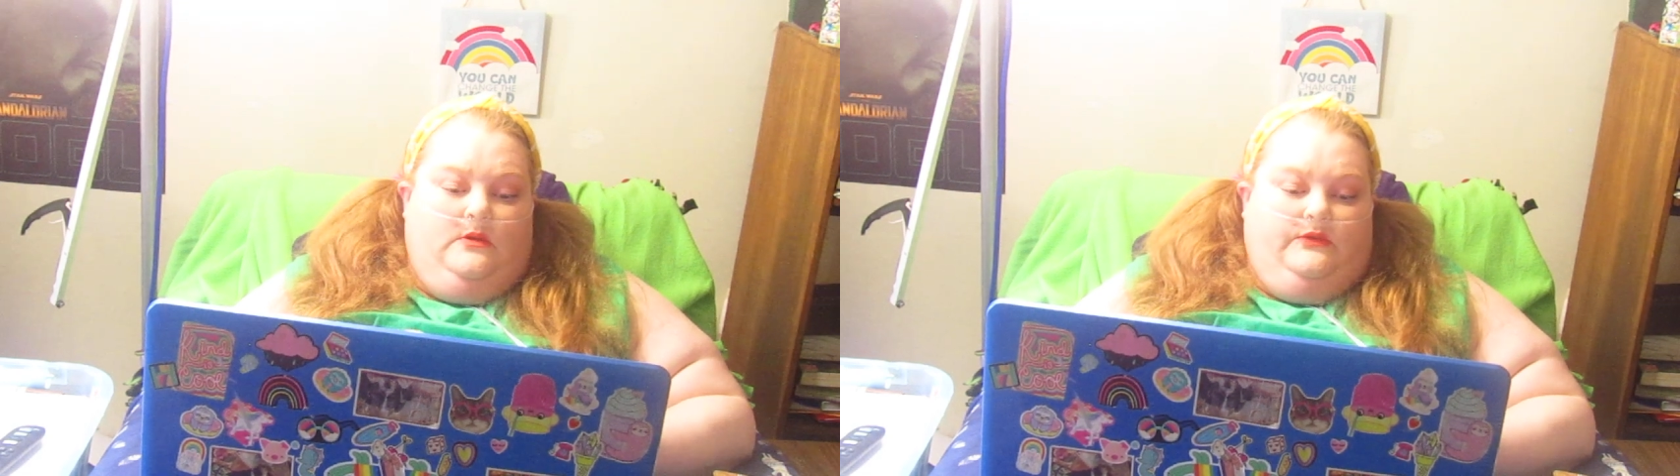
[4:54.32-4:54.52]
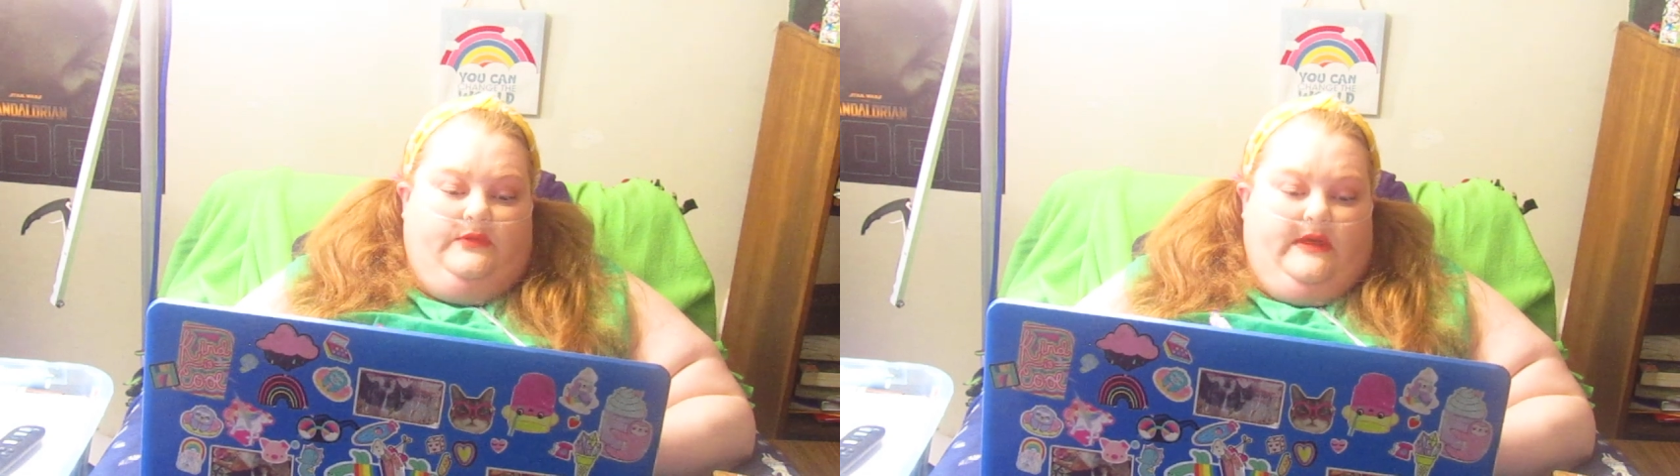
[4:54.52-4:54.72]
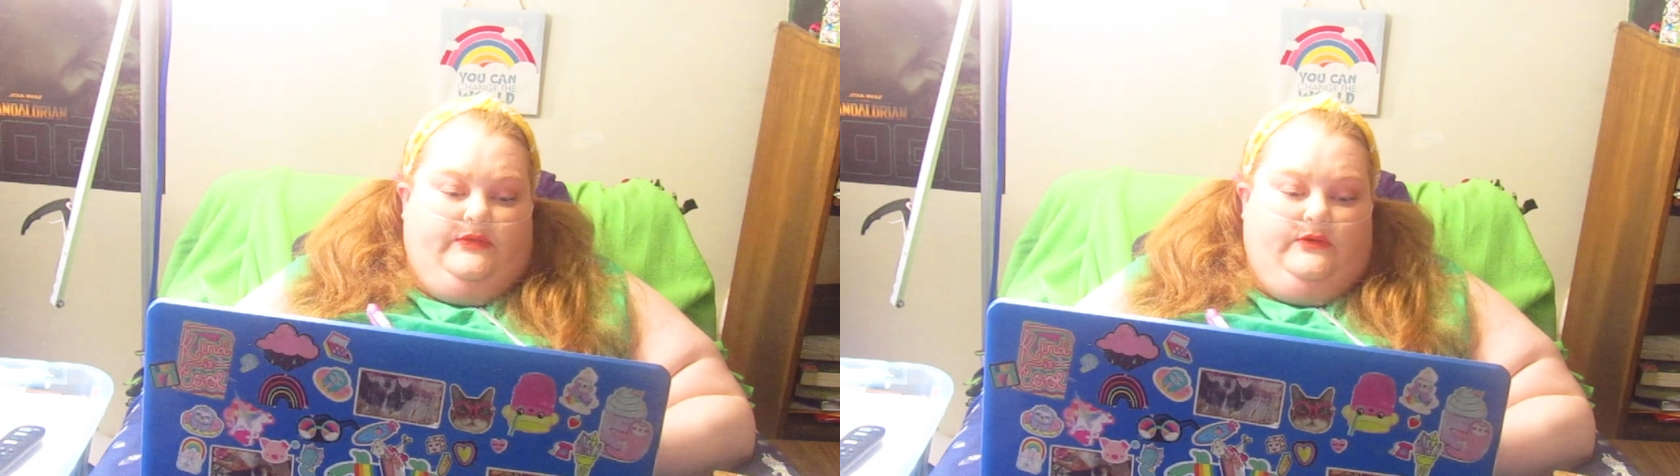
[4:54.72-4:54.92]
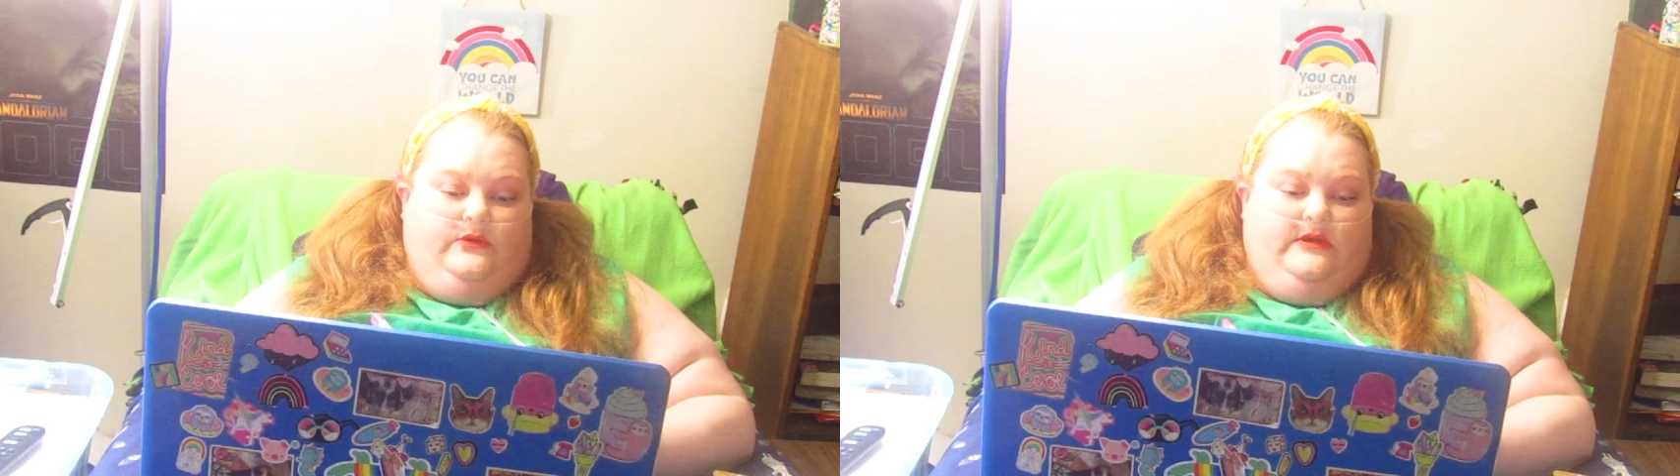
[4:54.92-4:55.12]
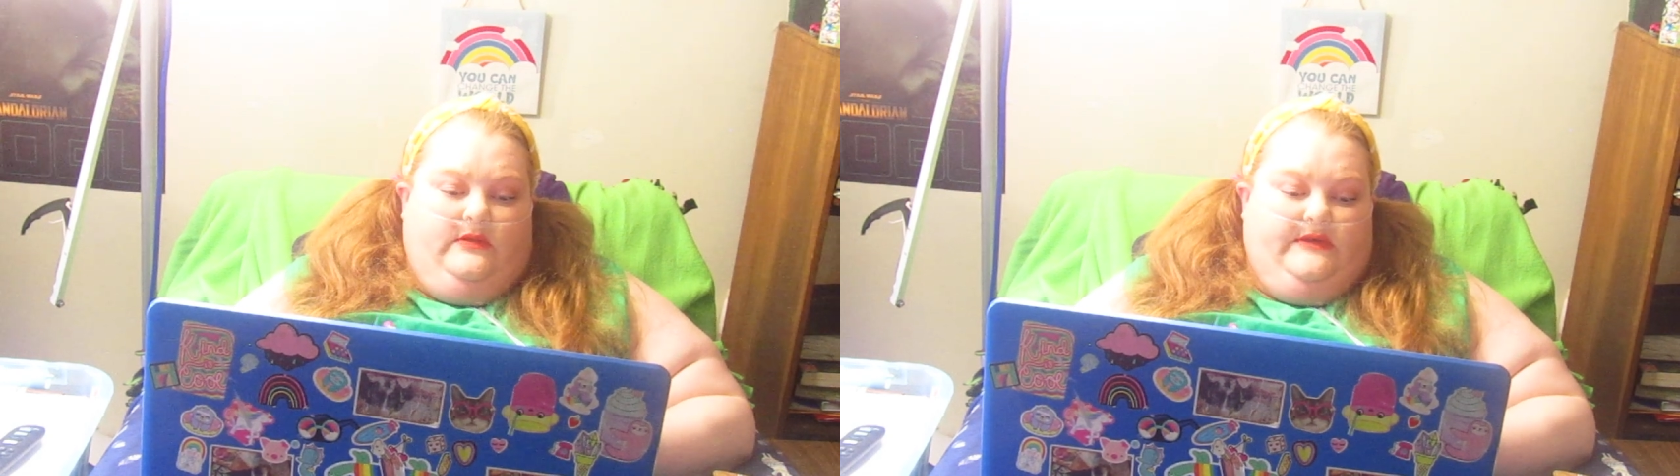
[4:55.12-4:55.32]
So that's
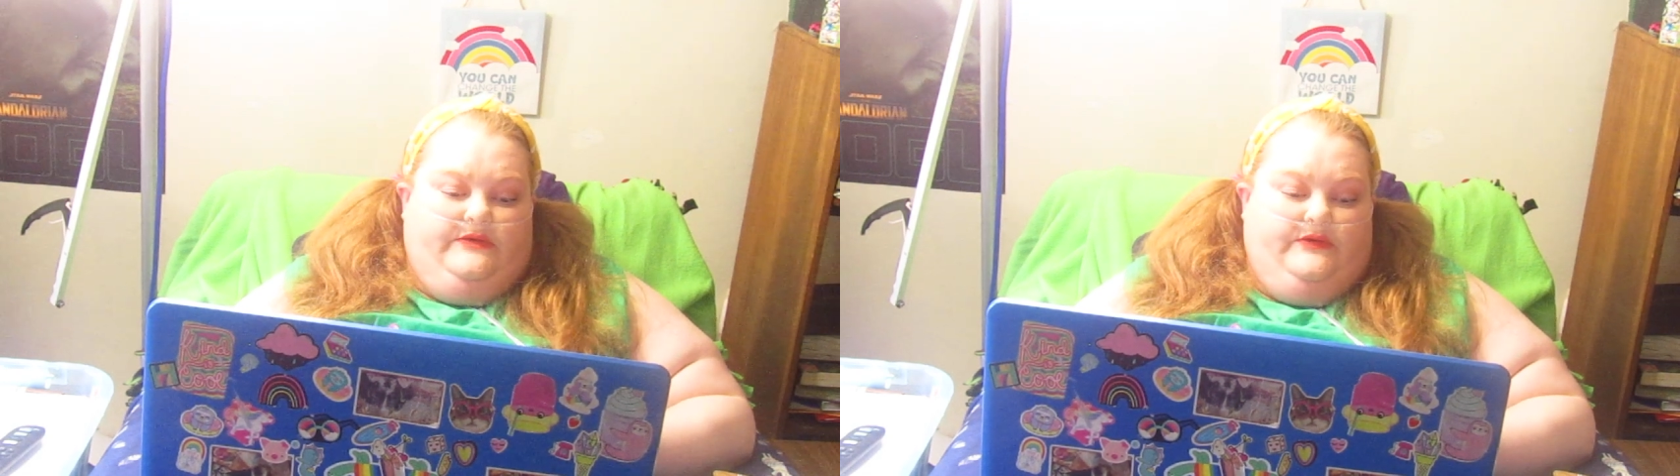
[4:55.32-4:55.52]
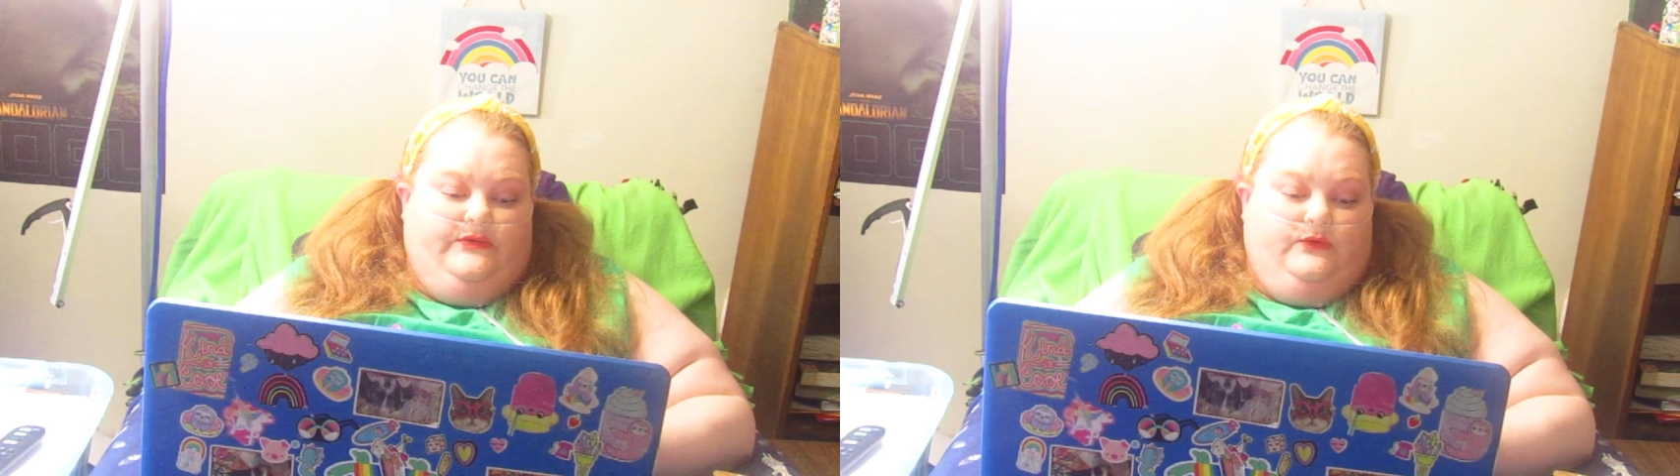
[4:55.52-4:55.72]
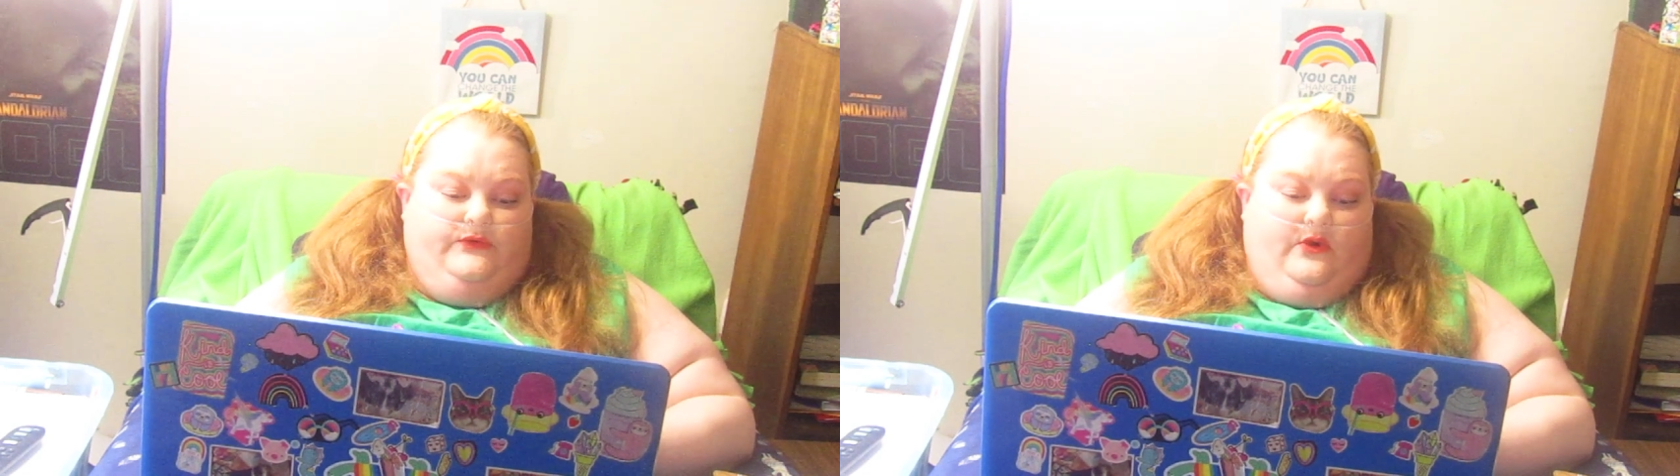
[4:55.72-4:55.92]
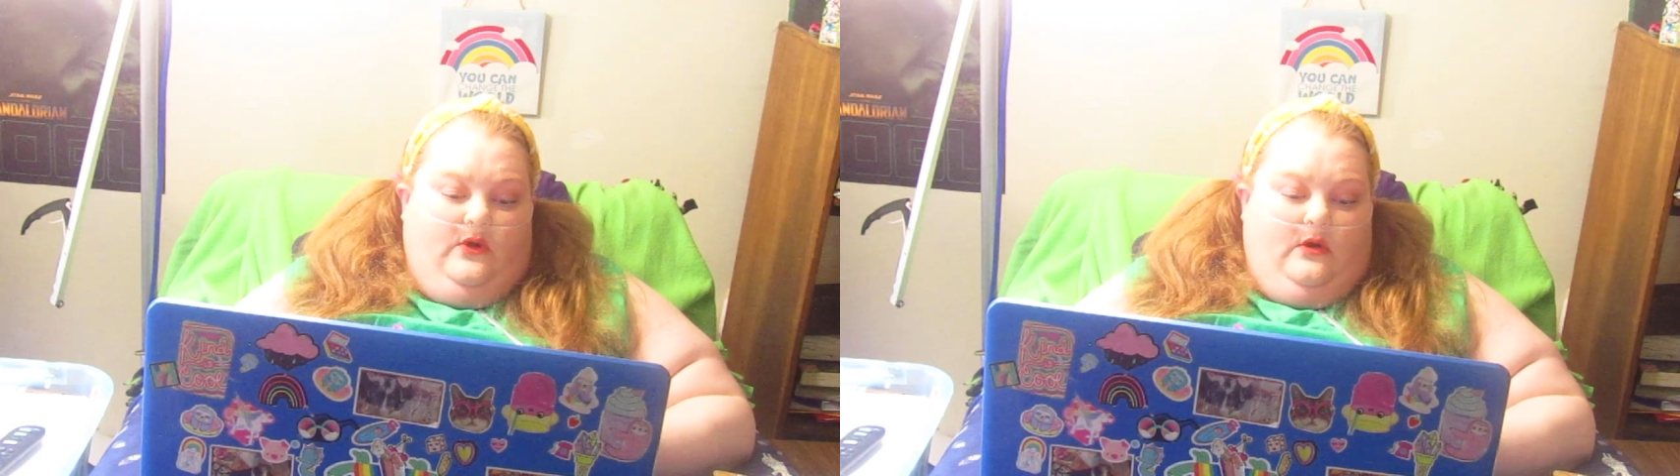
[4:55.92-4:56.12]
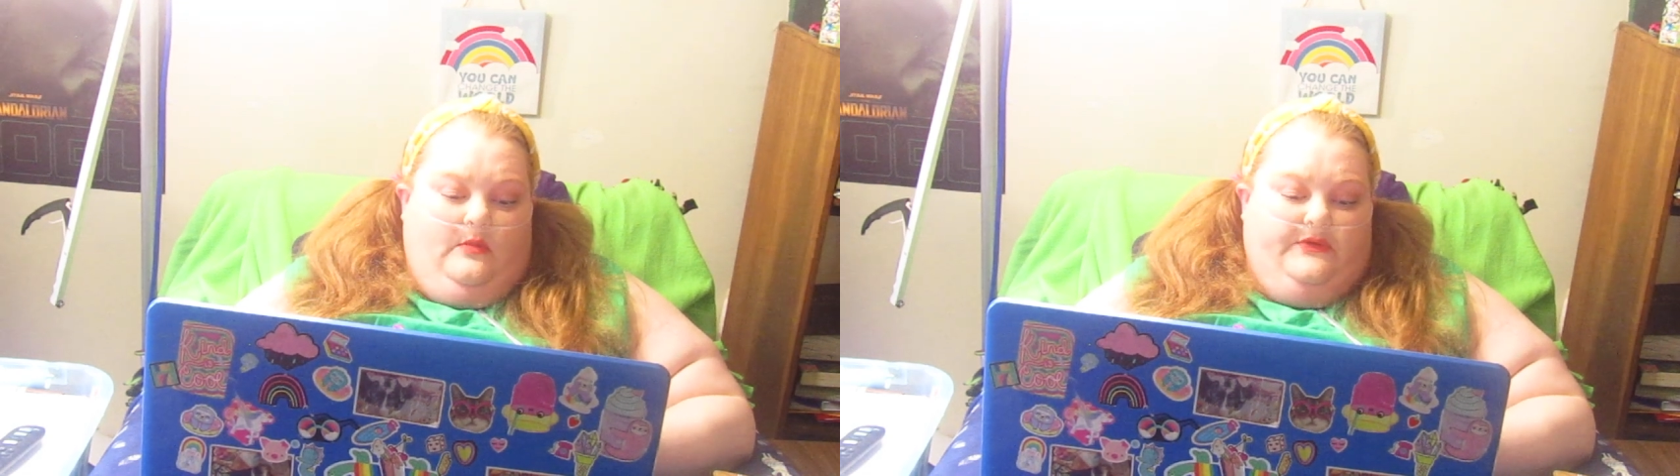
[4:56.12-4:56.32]
good. He likes his new job.